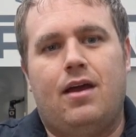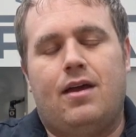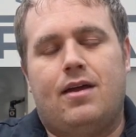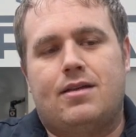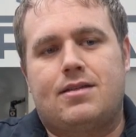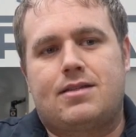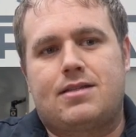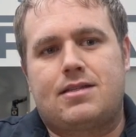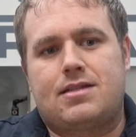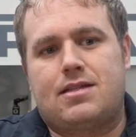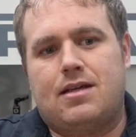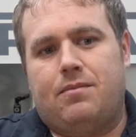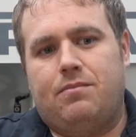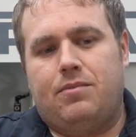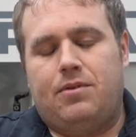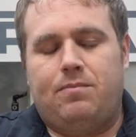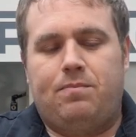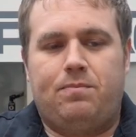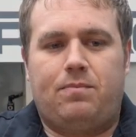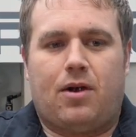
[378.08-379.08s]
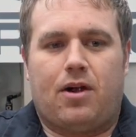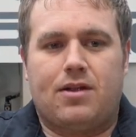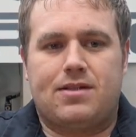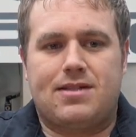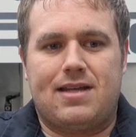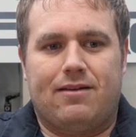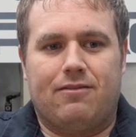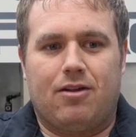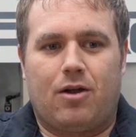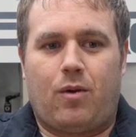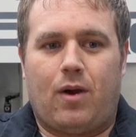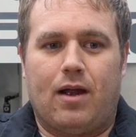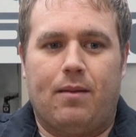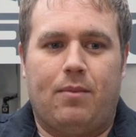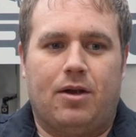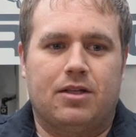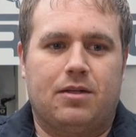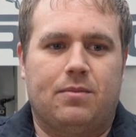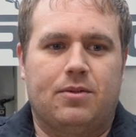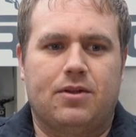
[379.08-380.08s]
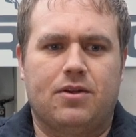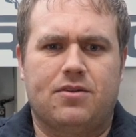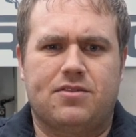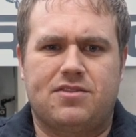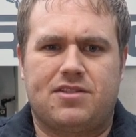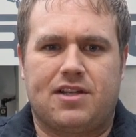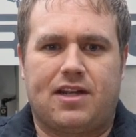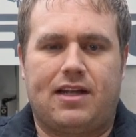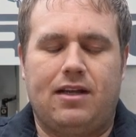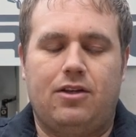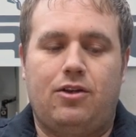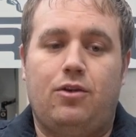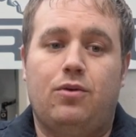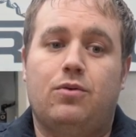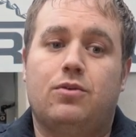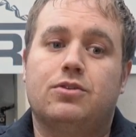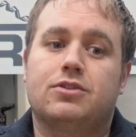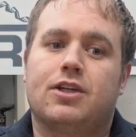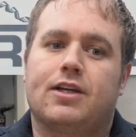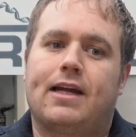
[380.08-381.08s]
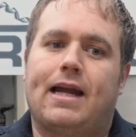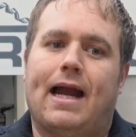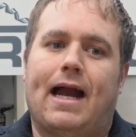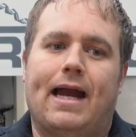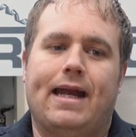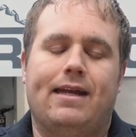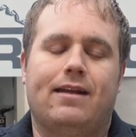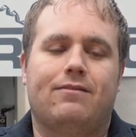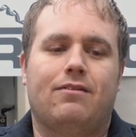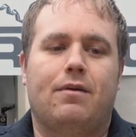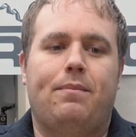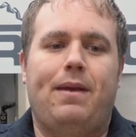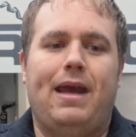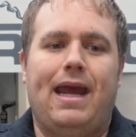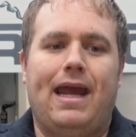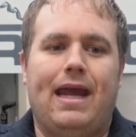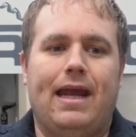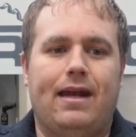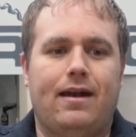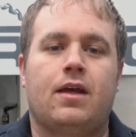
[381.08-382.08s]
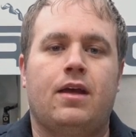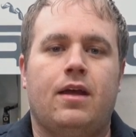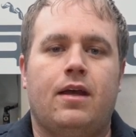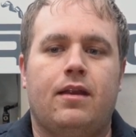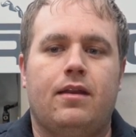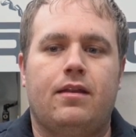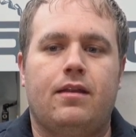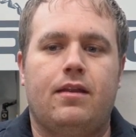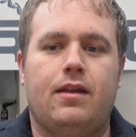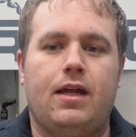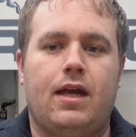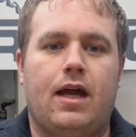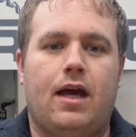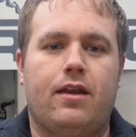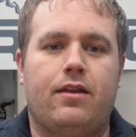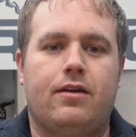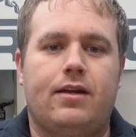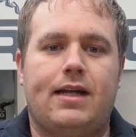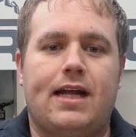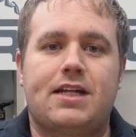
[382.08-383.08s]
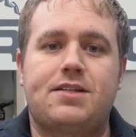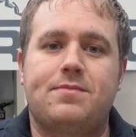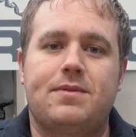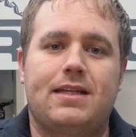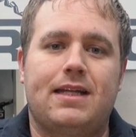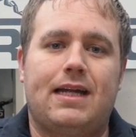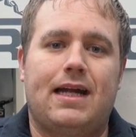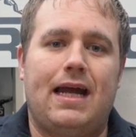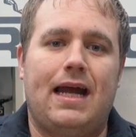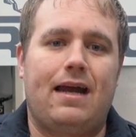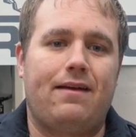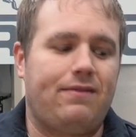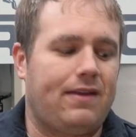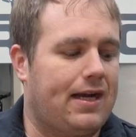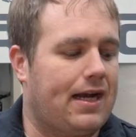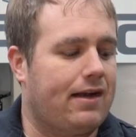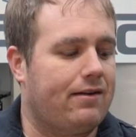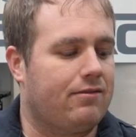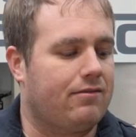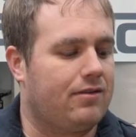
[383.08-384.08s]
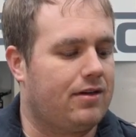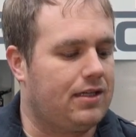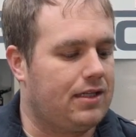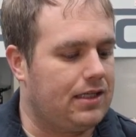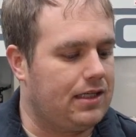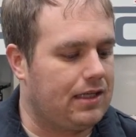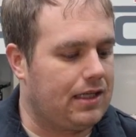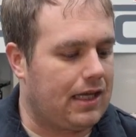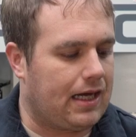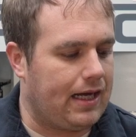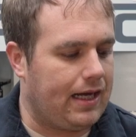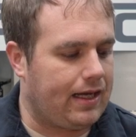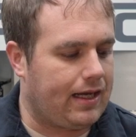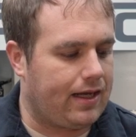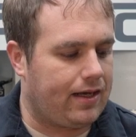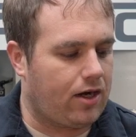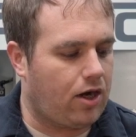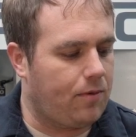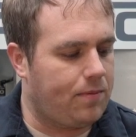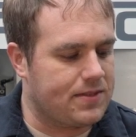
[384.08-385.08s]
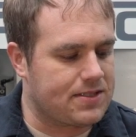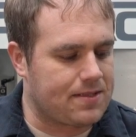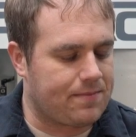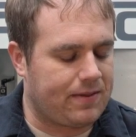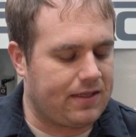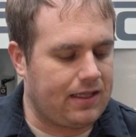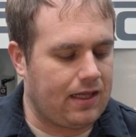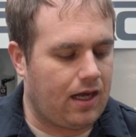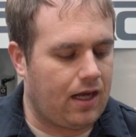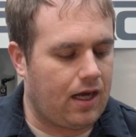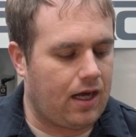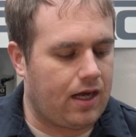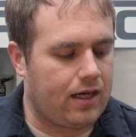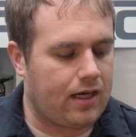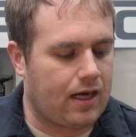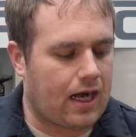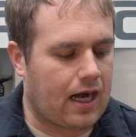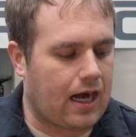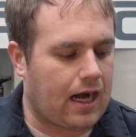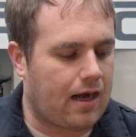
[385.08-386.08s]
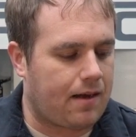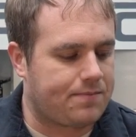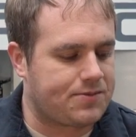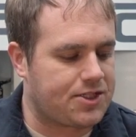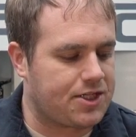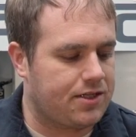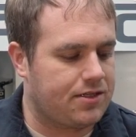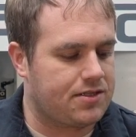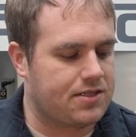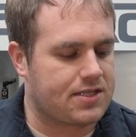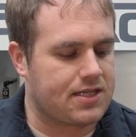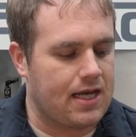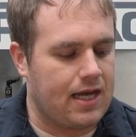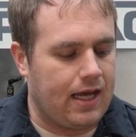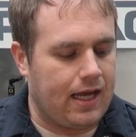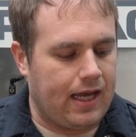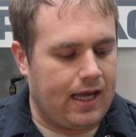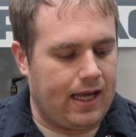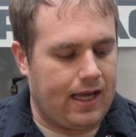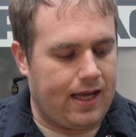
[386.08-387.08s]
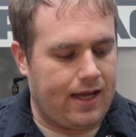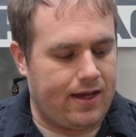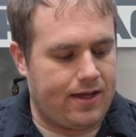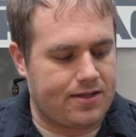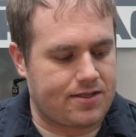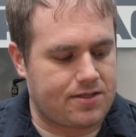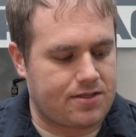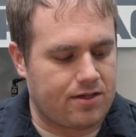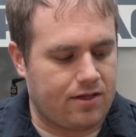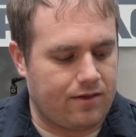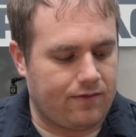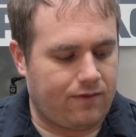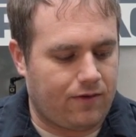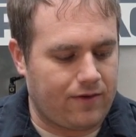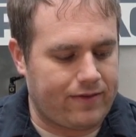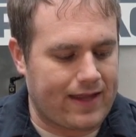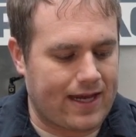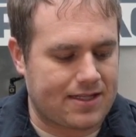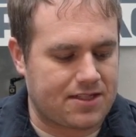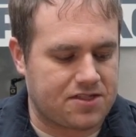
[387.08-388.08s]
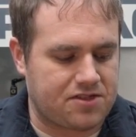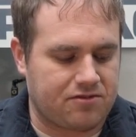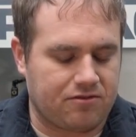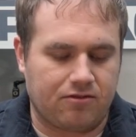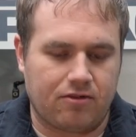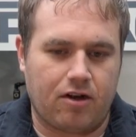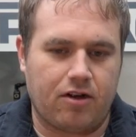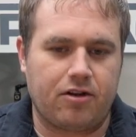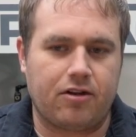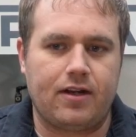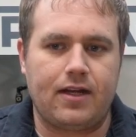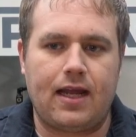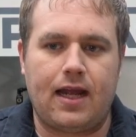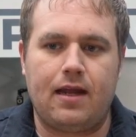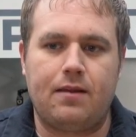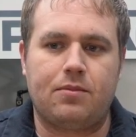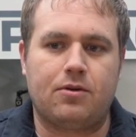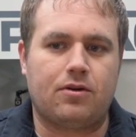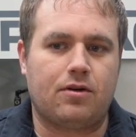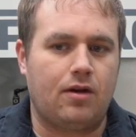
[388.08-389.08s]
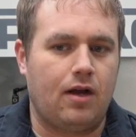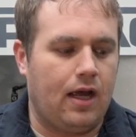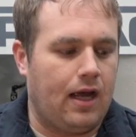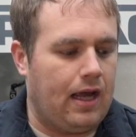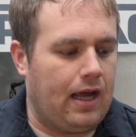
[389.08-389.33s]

some parts that require multiple tools, like tools, are kind of a pain. The other attachment that I have that I really like and opens up a ton of options is their fourth axis rotary table.